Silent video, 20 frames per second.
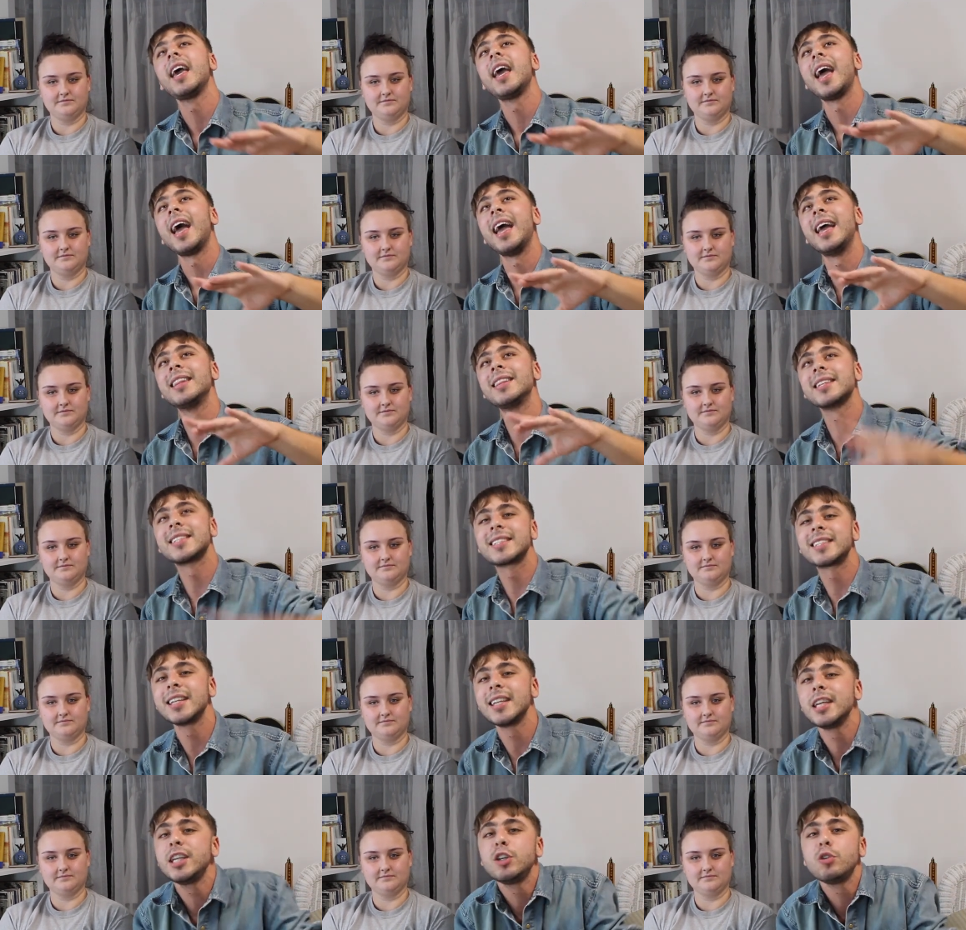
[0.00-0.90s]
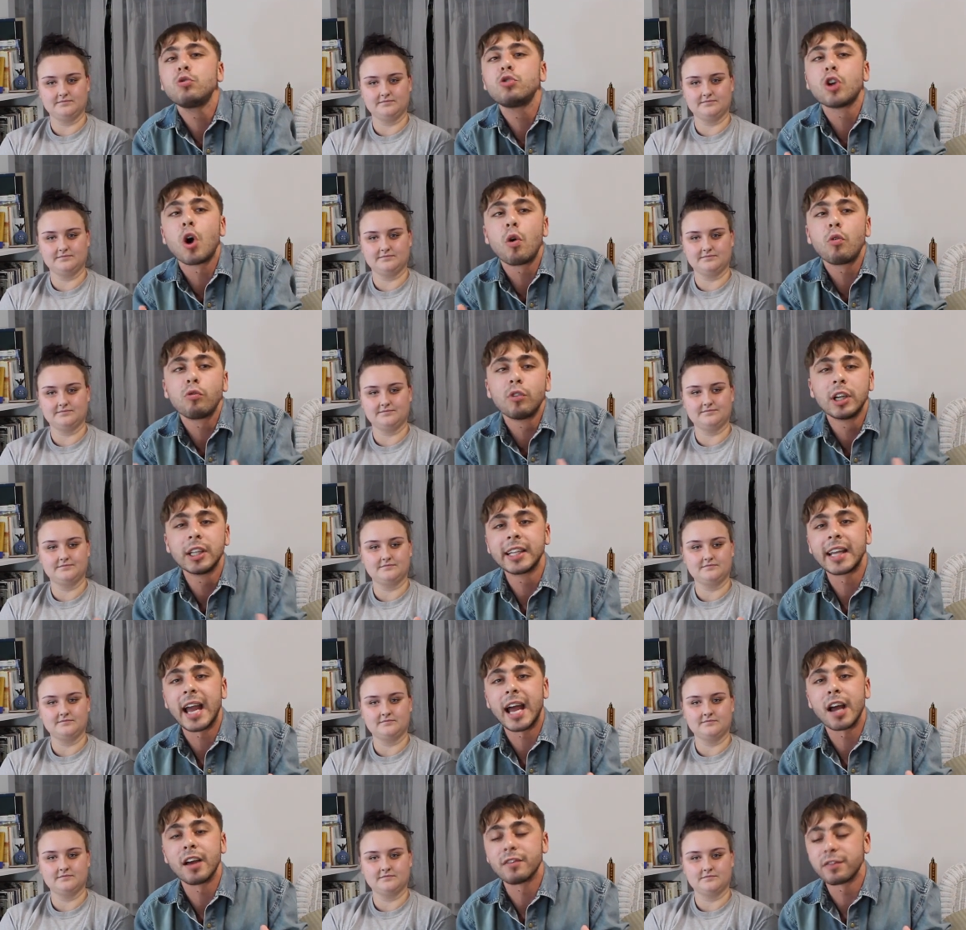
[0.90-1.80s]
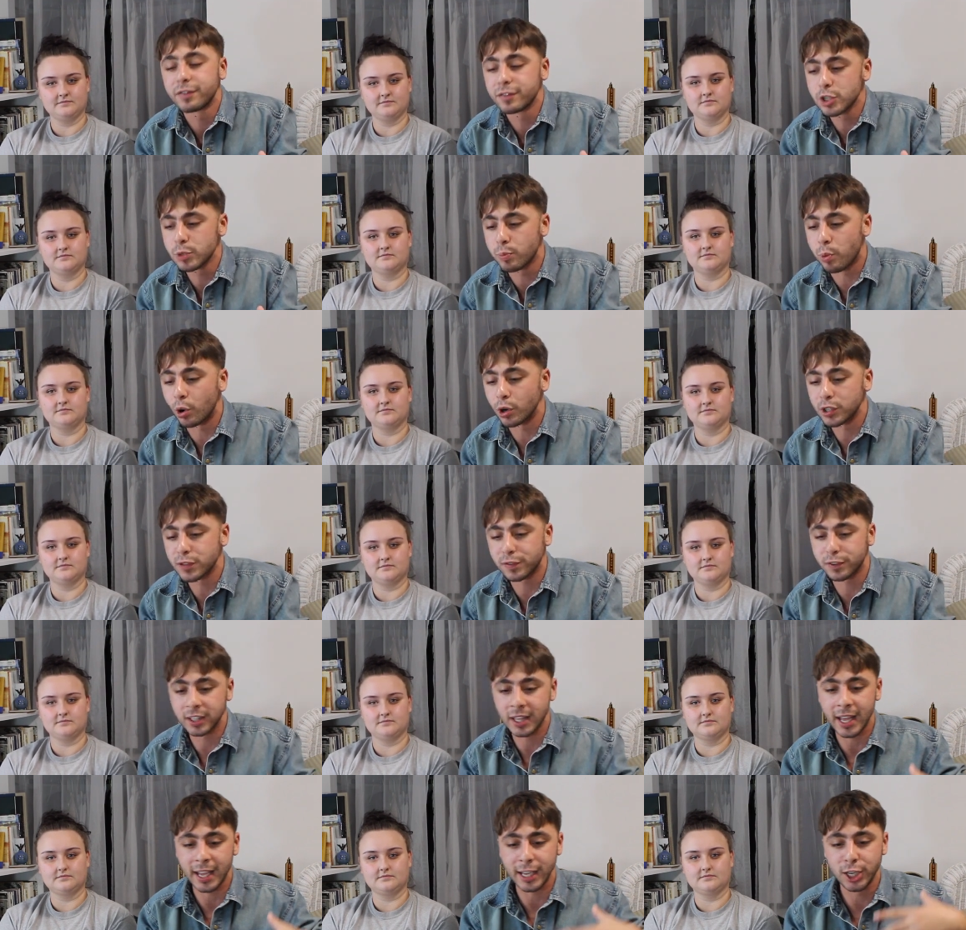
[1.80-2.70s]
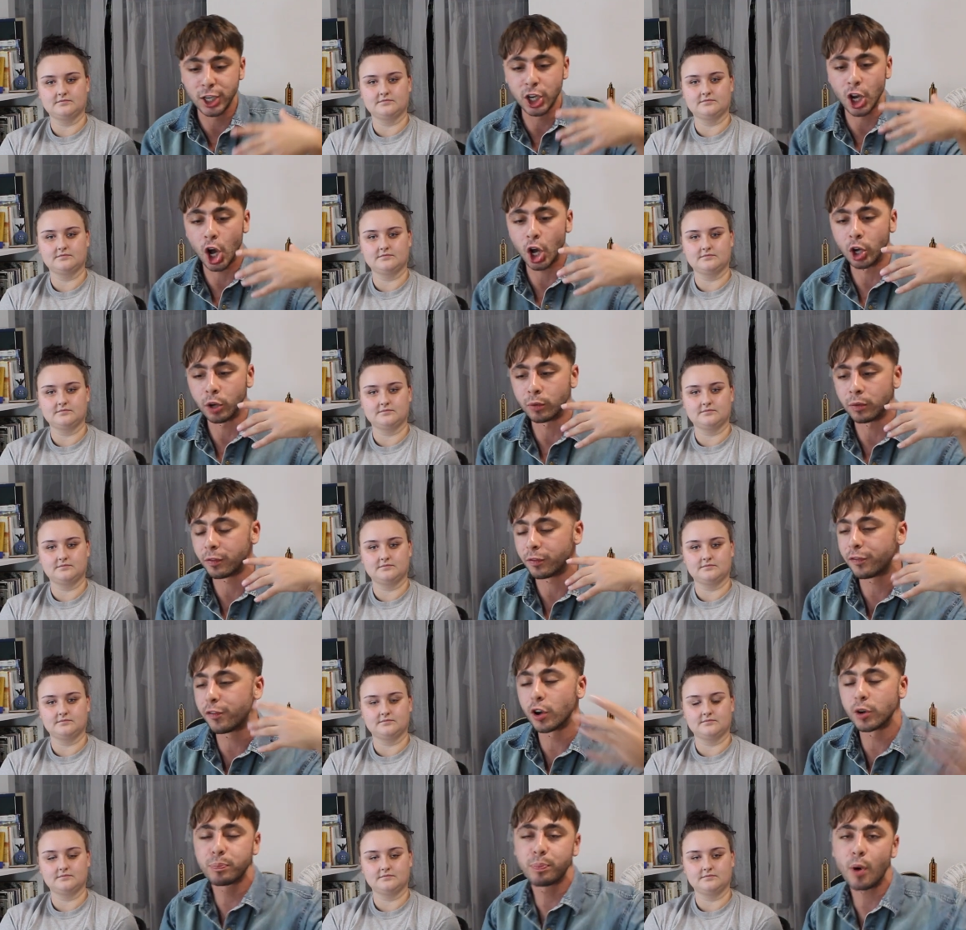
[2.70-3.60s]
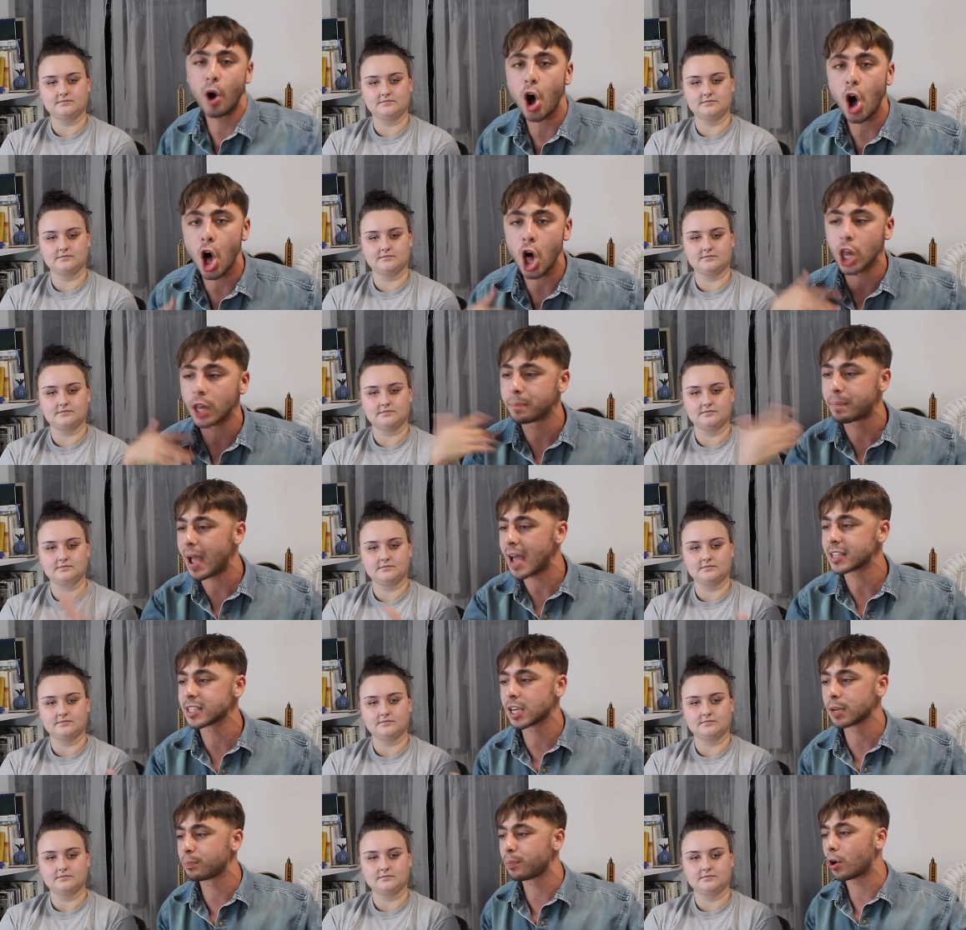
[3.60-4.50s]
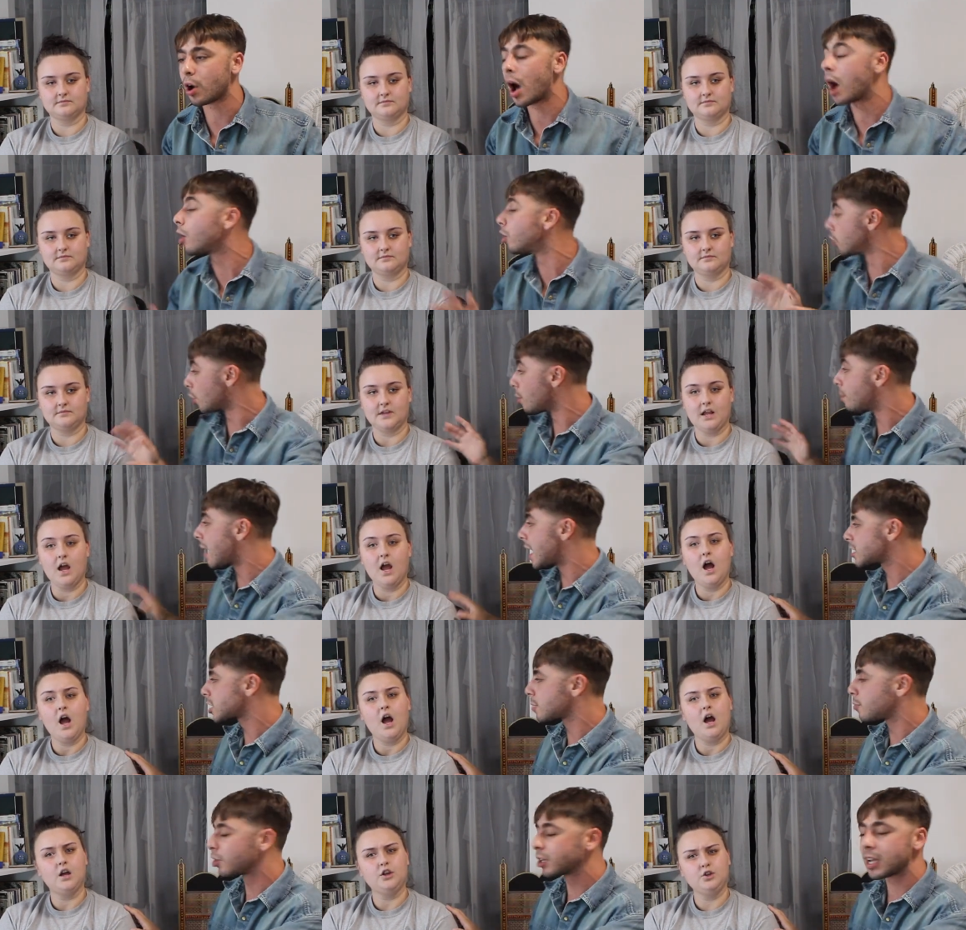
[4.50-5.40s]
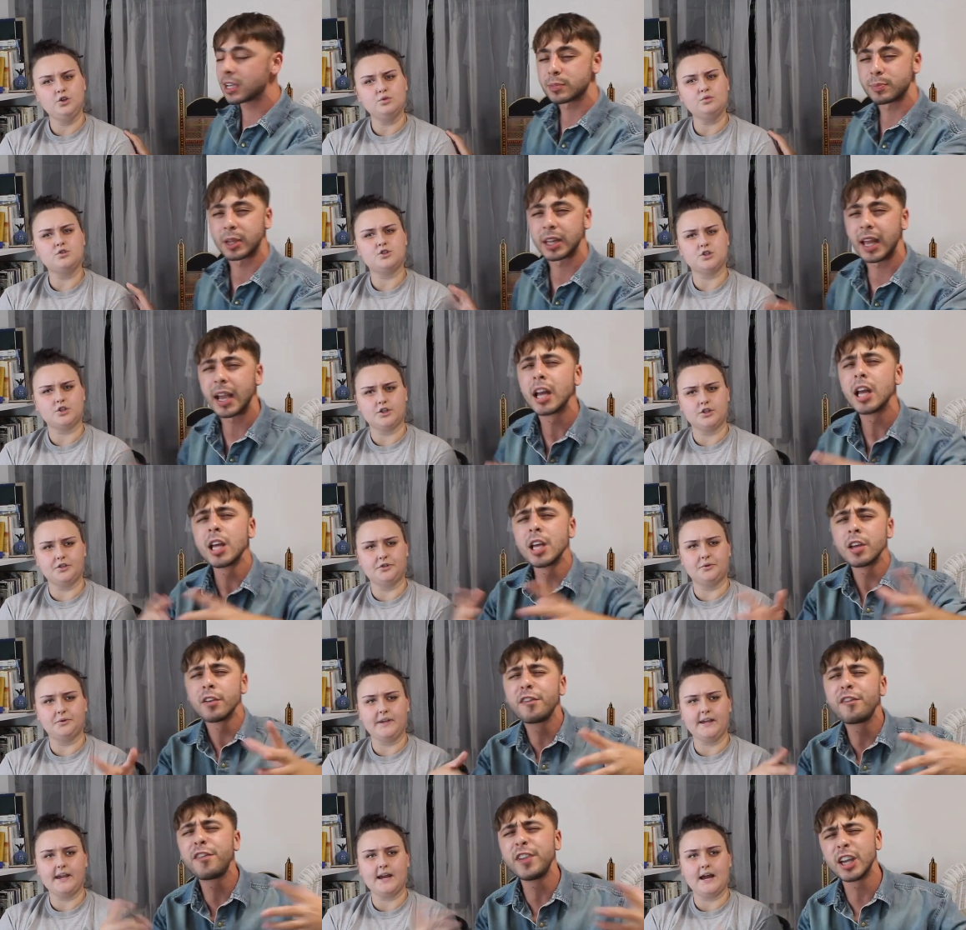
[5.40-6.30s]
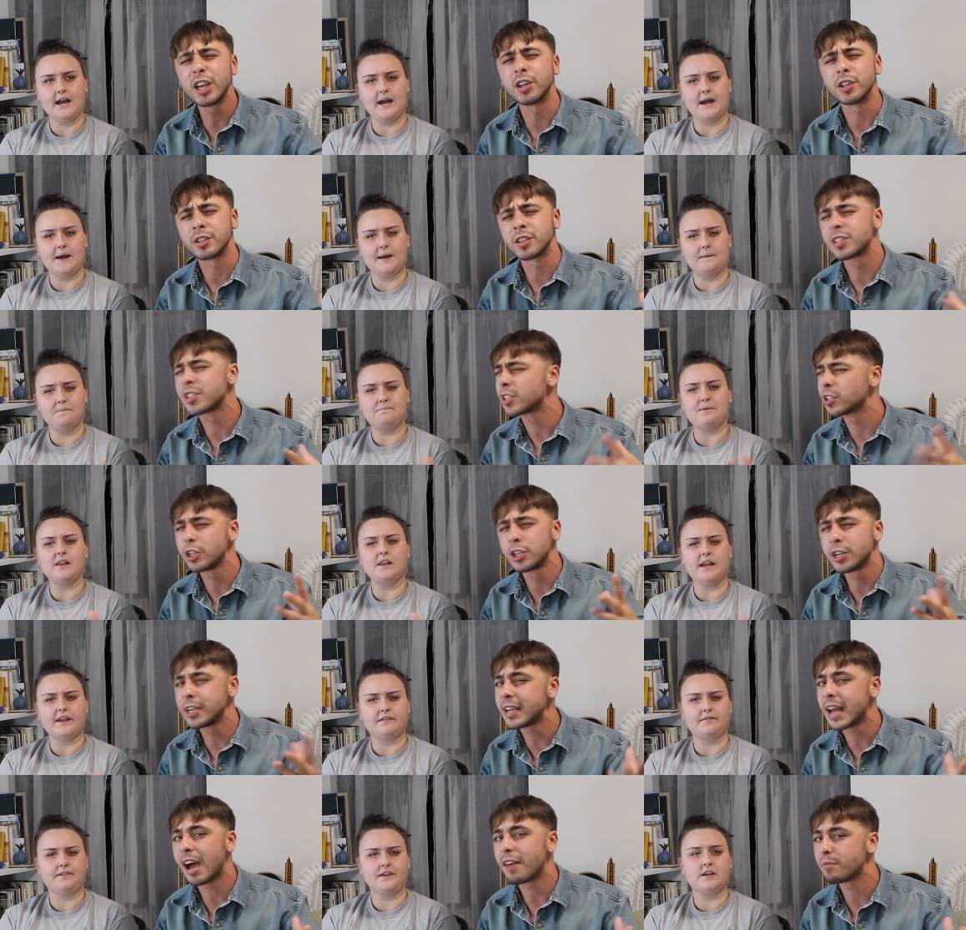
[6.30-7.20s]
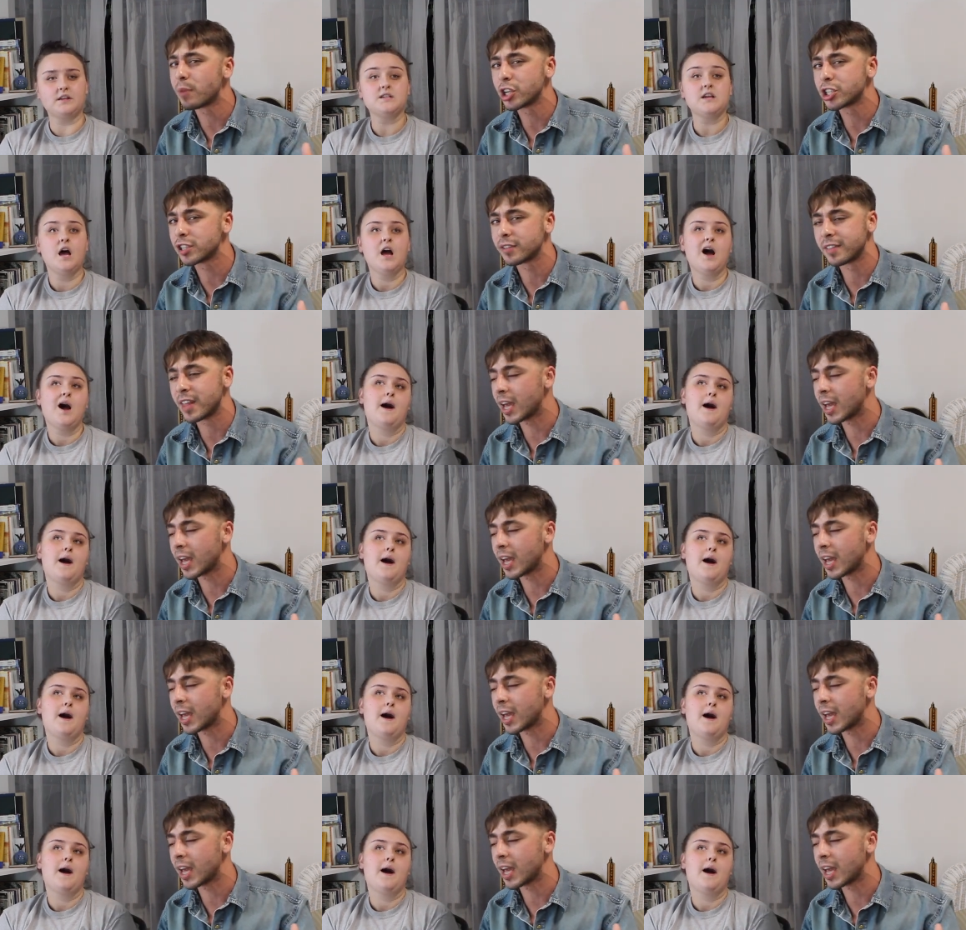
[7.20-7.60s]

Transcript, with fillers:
Speaker 1: in the city, you don't really have sports for like, you know, football, basketball, uh, no, basketball, yes, you but do, like yeah, But you like didn't have much of